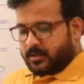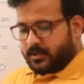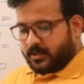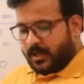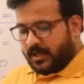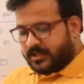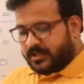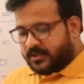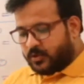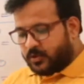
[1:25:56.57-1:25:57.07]

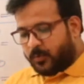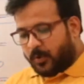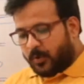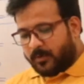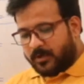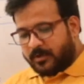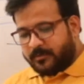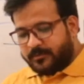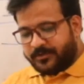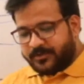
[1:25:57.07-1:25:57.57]
Last two
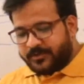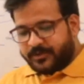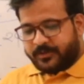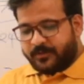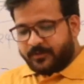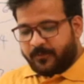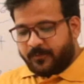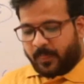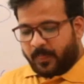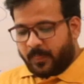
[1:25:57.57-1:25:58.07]
problems.
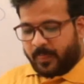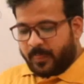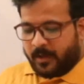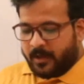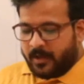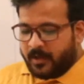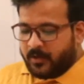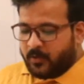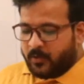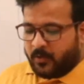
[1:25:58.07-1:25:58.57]

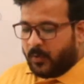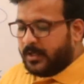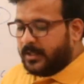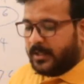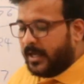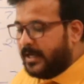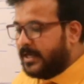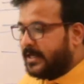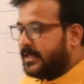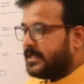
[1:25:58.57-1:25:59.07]

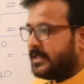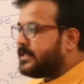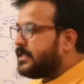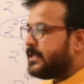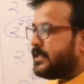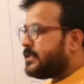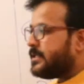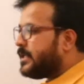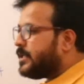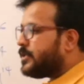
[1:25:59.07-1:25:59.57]

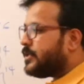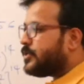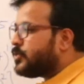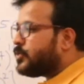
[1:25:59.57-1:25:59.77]
196 raised to